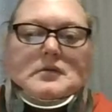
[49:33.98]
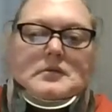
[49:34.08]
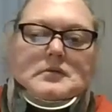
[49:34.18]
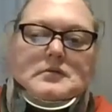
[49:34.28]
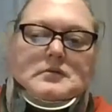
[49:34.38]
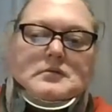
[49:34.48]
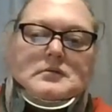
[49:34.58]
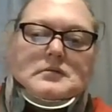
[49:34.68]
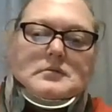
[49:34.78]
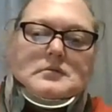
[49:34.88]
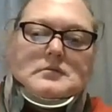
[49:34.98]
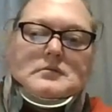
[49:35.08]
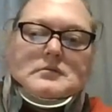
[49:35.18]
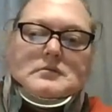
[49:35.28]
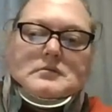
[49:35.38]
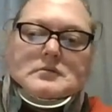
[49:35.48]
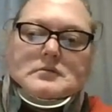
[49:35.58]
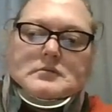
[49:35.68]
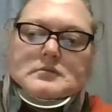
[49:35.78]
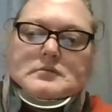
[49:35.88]

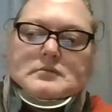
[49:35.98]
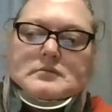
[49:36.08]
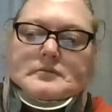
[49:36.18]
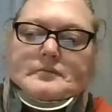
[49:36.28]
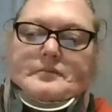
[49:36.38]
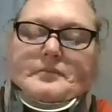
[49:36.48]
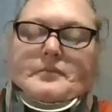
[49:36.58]
Nothing is said.